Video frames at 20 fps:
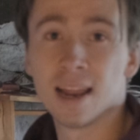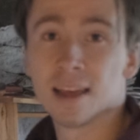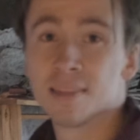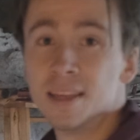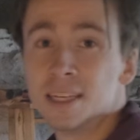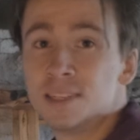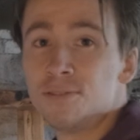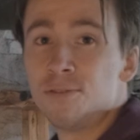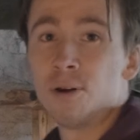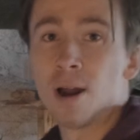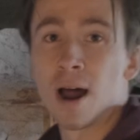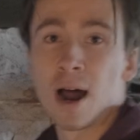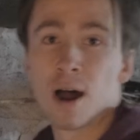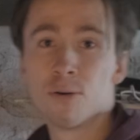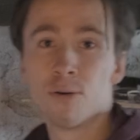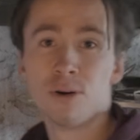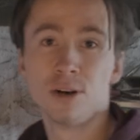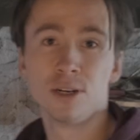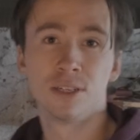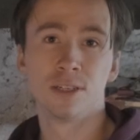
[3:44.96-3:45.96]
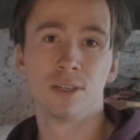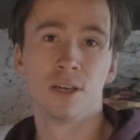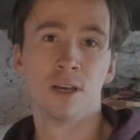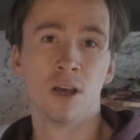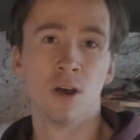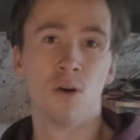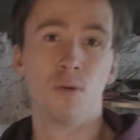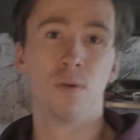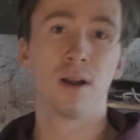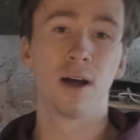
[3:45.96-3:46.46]
like this for hours
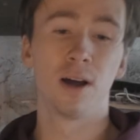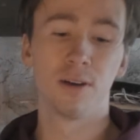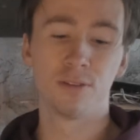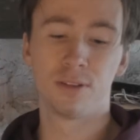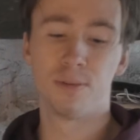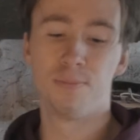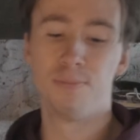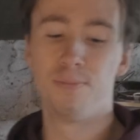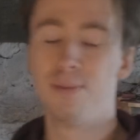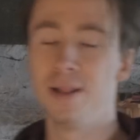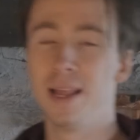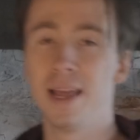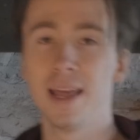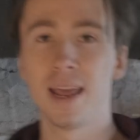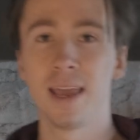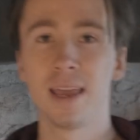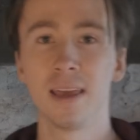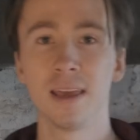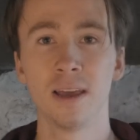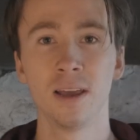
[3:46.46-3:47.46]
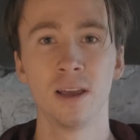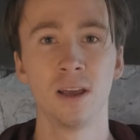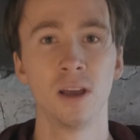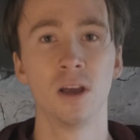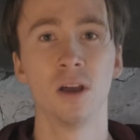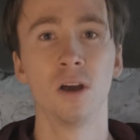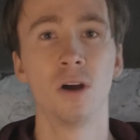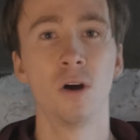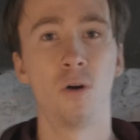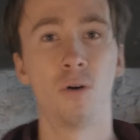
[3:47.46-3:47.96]
without bleeding
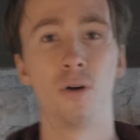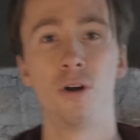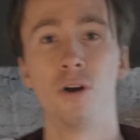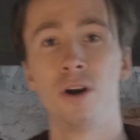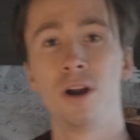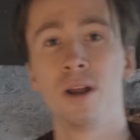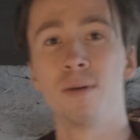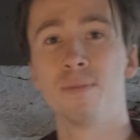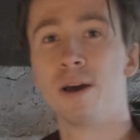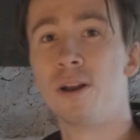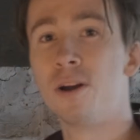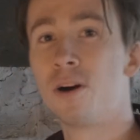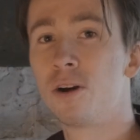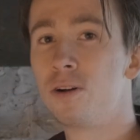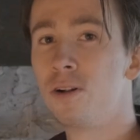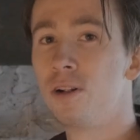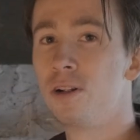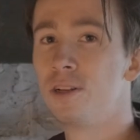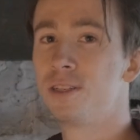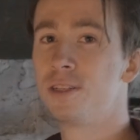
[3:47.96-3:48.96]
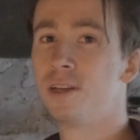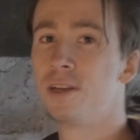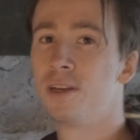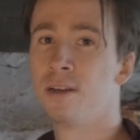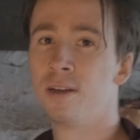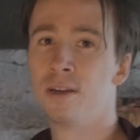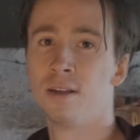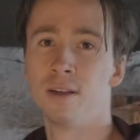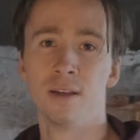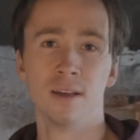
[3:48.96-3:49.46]
or hurting my knuckles
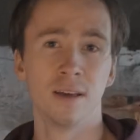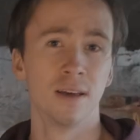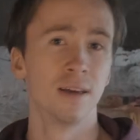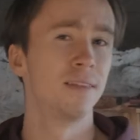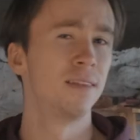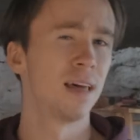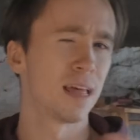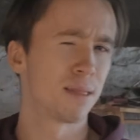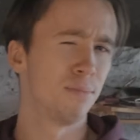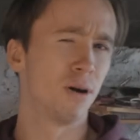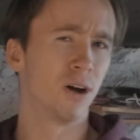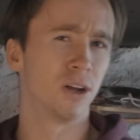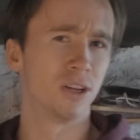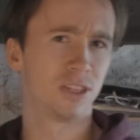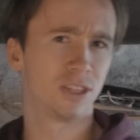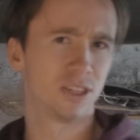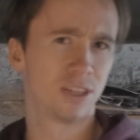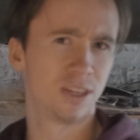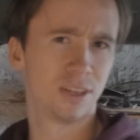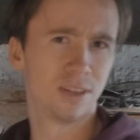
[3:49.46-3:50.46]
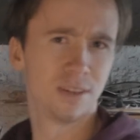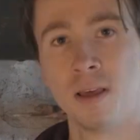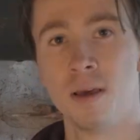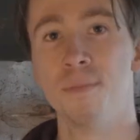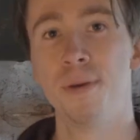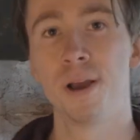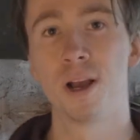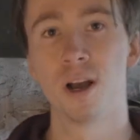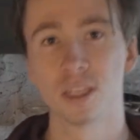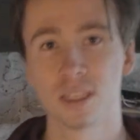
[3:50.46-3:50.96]
that much,
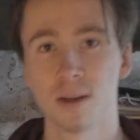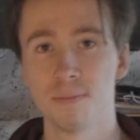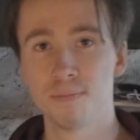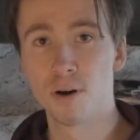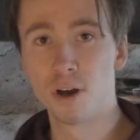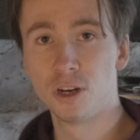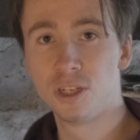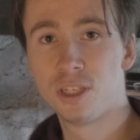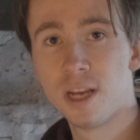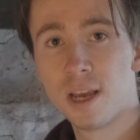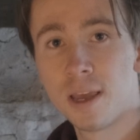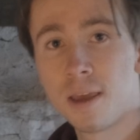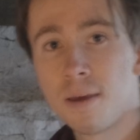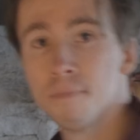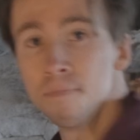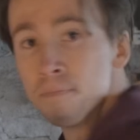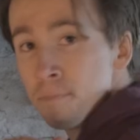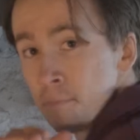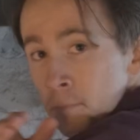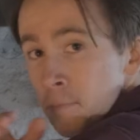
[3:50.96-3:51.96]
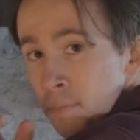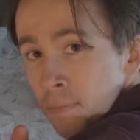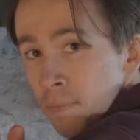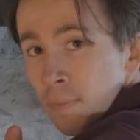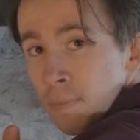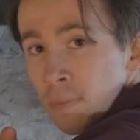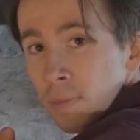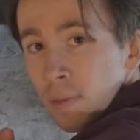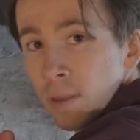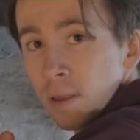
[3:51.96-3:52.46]
because I'm punching
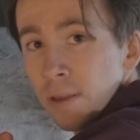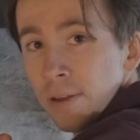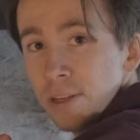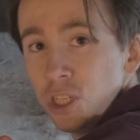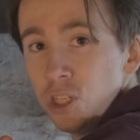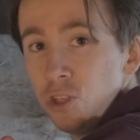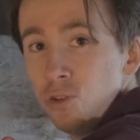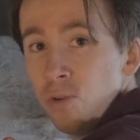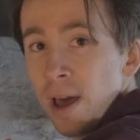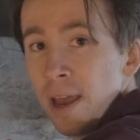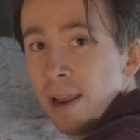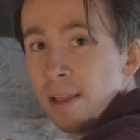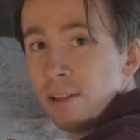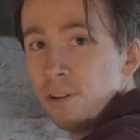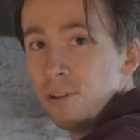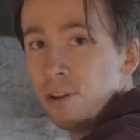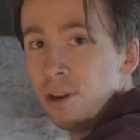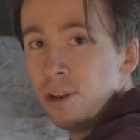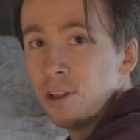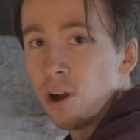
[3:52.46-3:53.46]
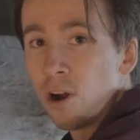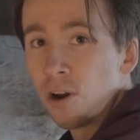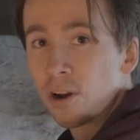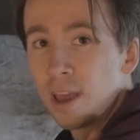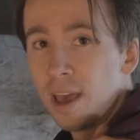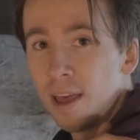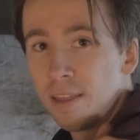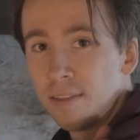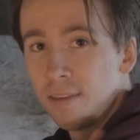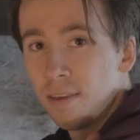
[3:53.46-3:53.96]
straight into the
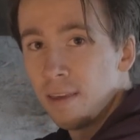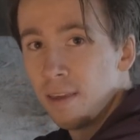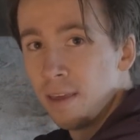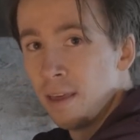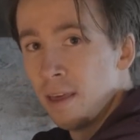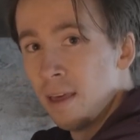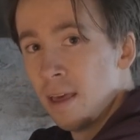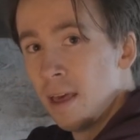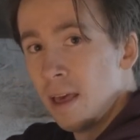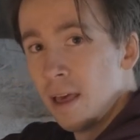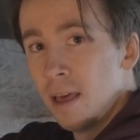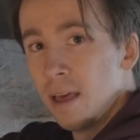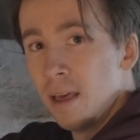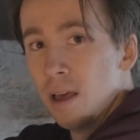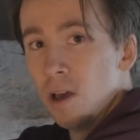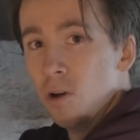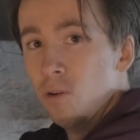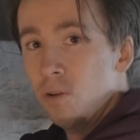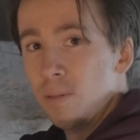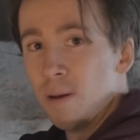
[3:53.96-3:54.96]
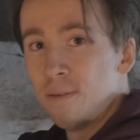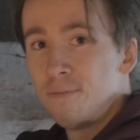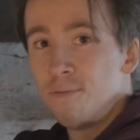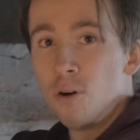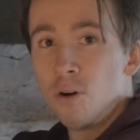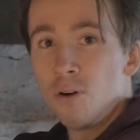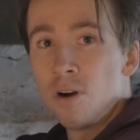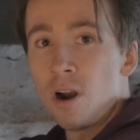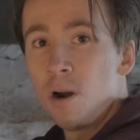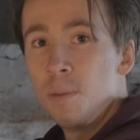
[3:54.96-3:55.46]
target with my
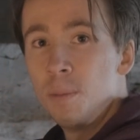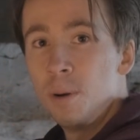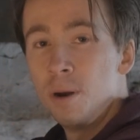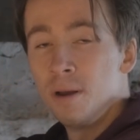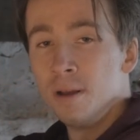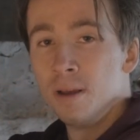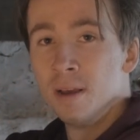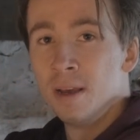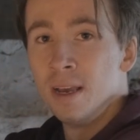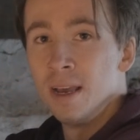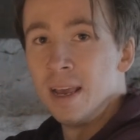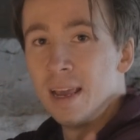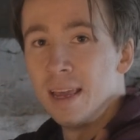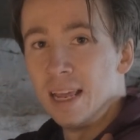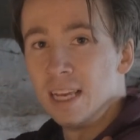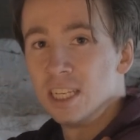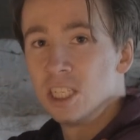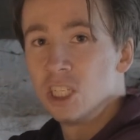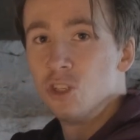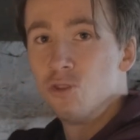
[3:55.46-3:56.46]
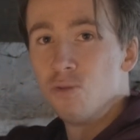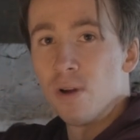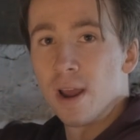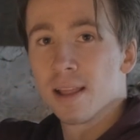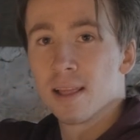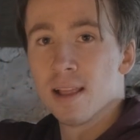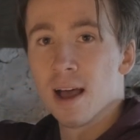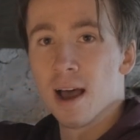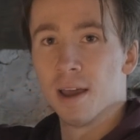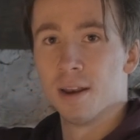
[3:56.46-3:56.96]
forearm in a
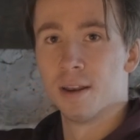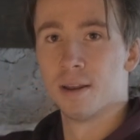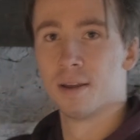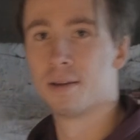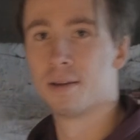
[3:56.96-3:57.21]
straight line.